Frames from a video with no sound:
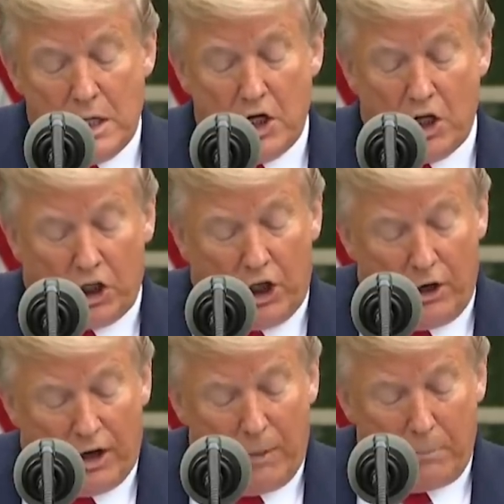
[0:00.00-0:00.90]
in
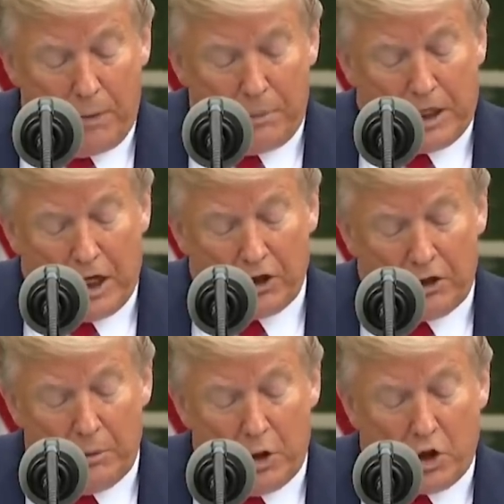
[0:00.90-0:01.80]
declaring a public
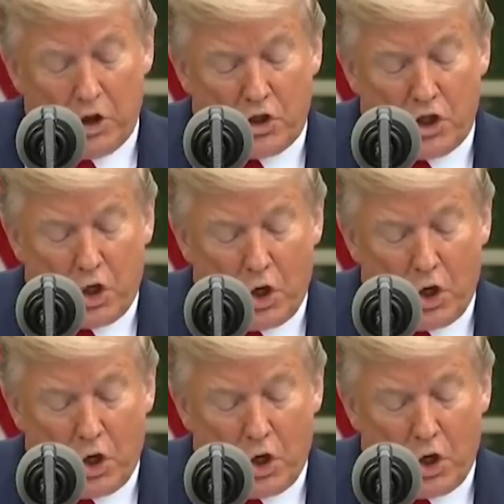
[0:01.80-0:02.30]
health emergency